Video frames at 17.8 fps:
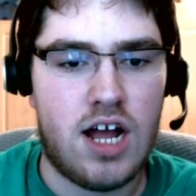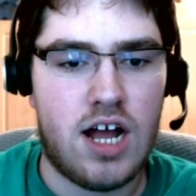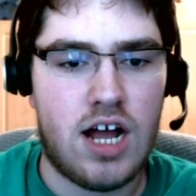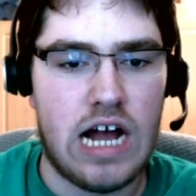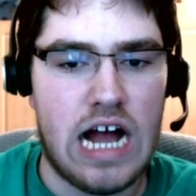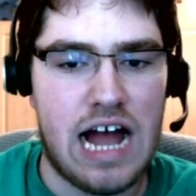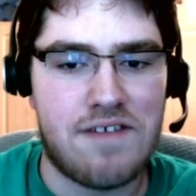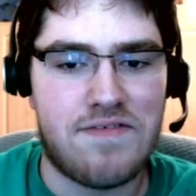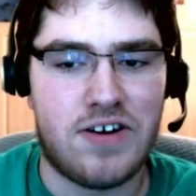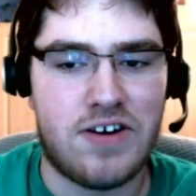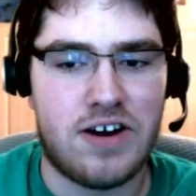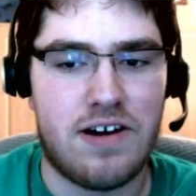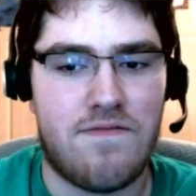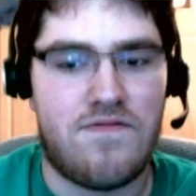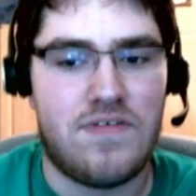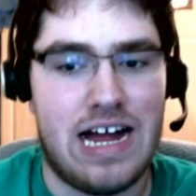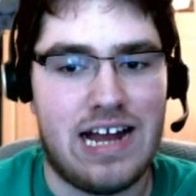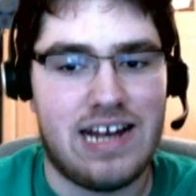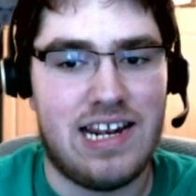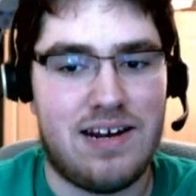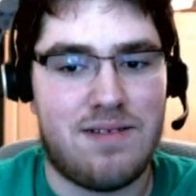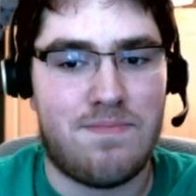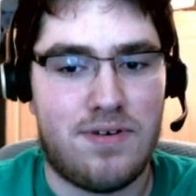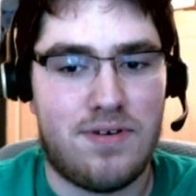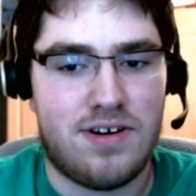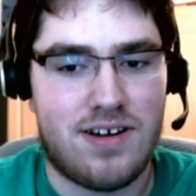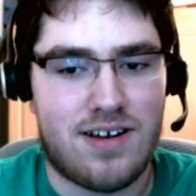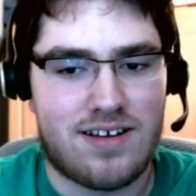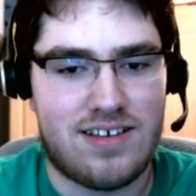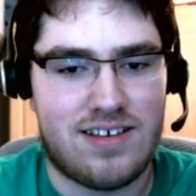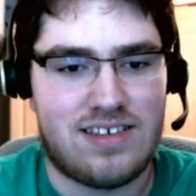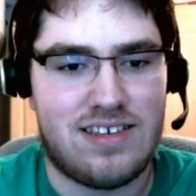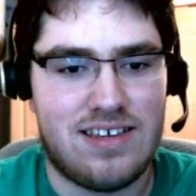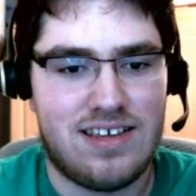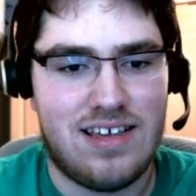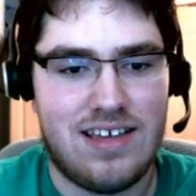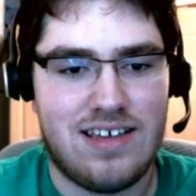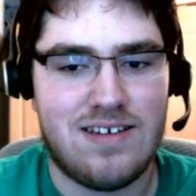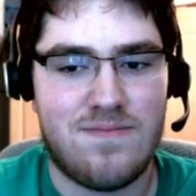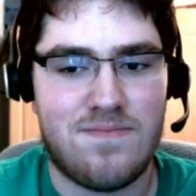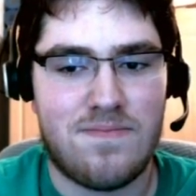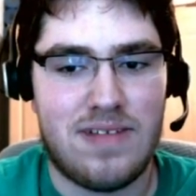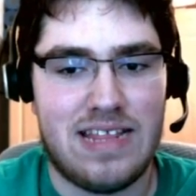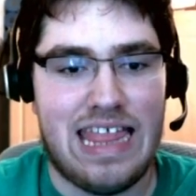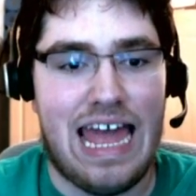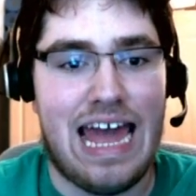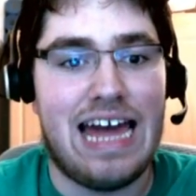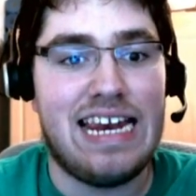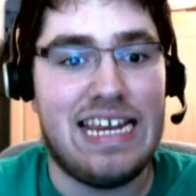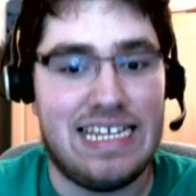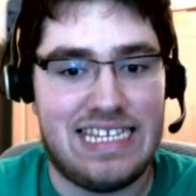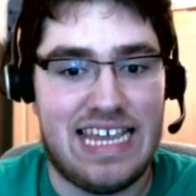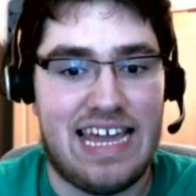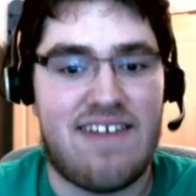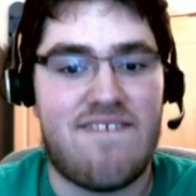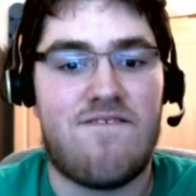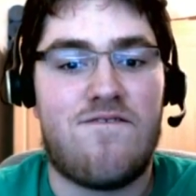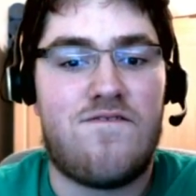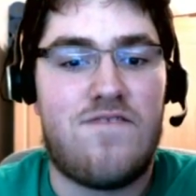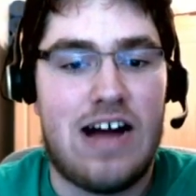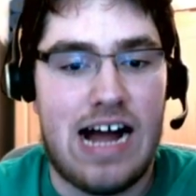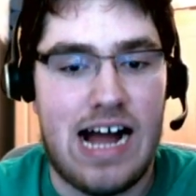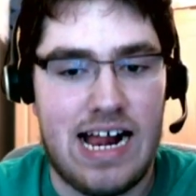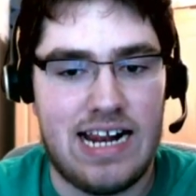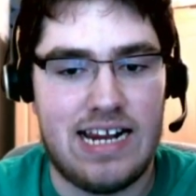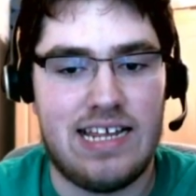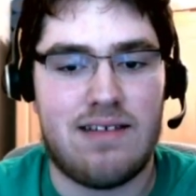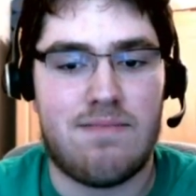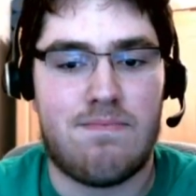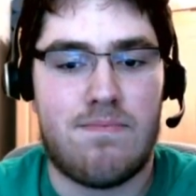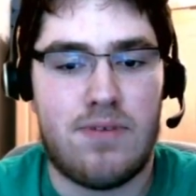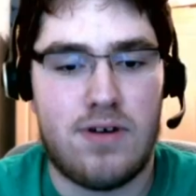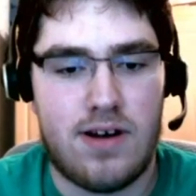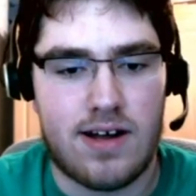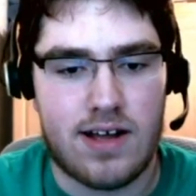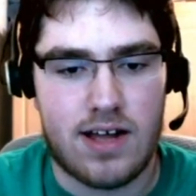I've heard of violent books. that is a violent book.